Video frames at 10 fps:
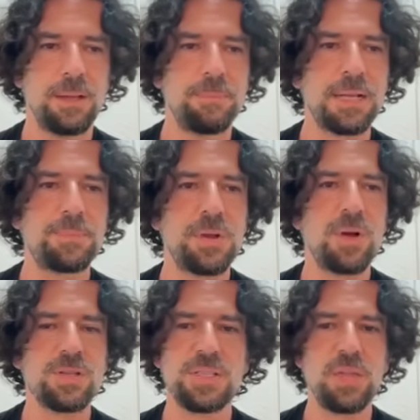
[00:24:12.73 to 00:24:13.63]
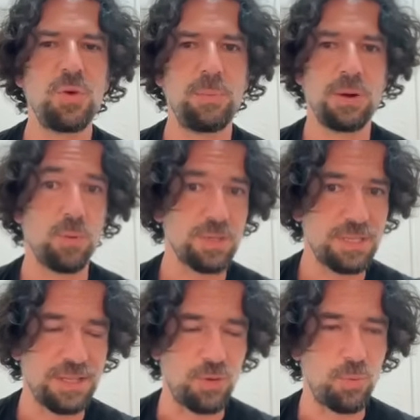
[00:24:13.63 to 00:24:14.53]
But because the human was
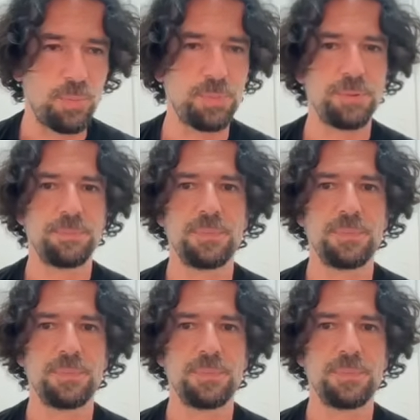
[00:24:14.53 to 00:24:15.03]
in the loop.